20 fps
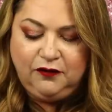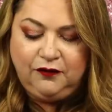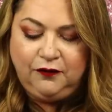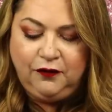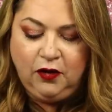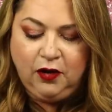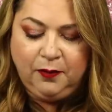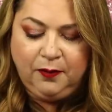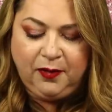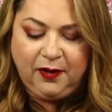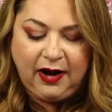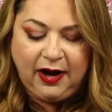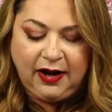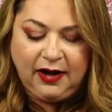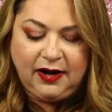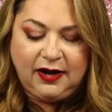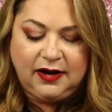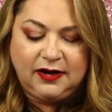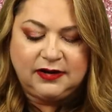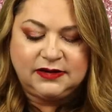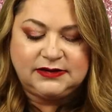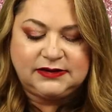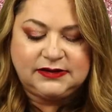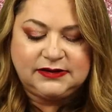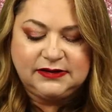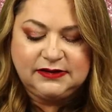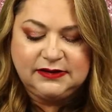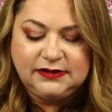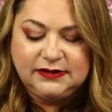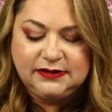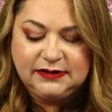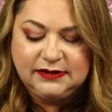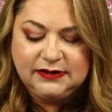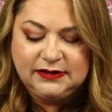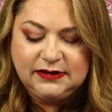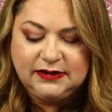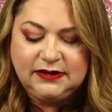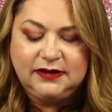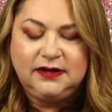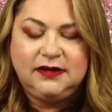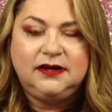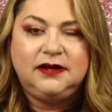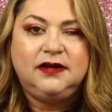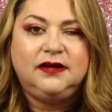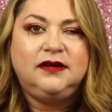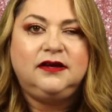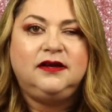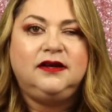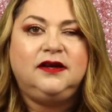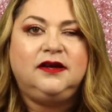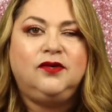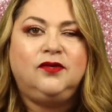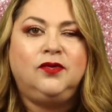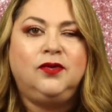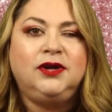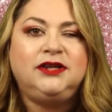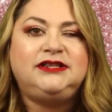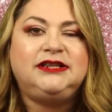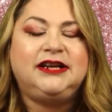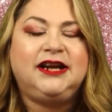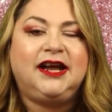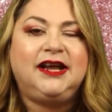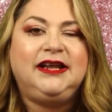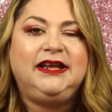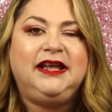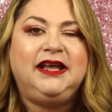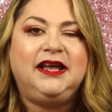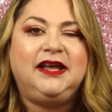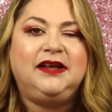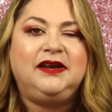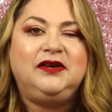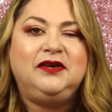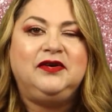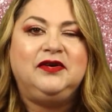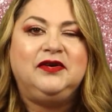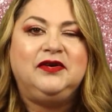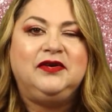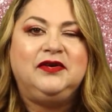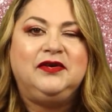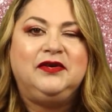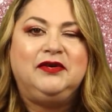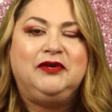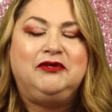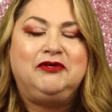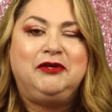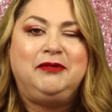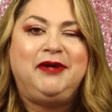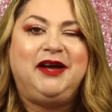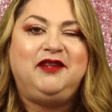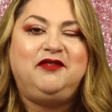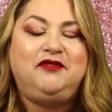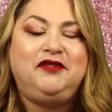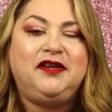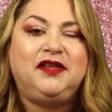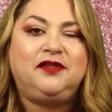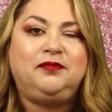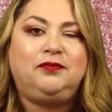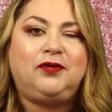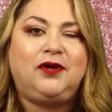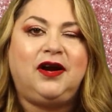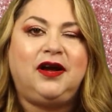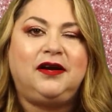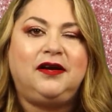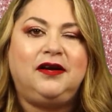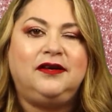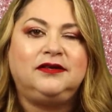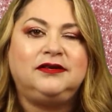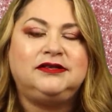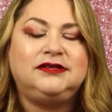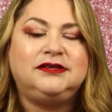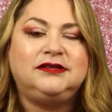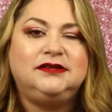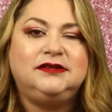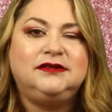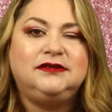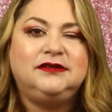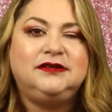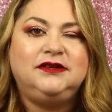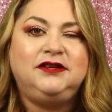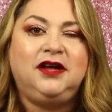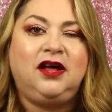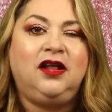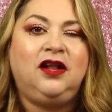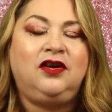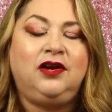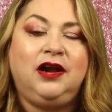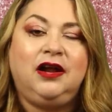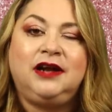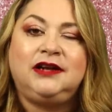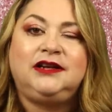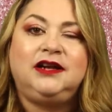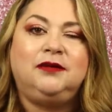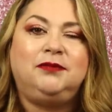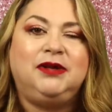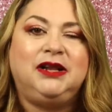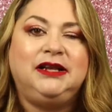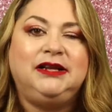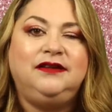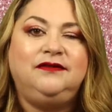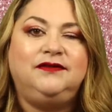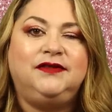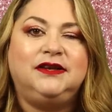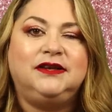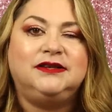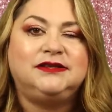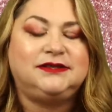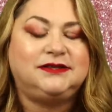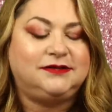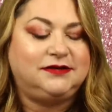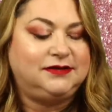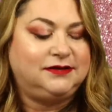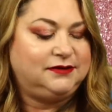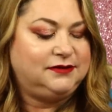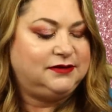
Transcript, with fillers: four products. What did I get for my fifth product? Y'all are not gonna believe this.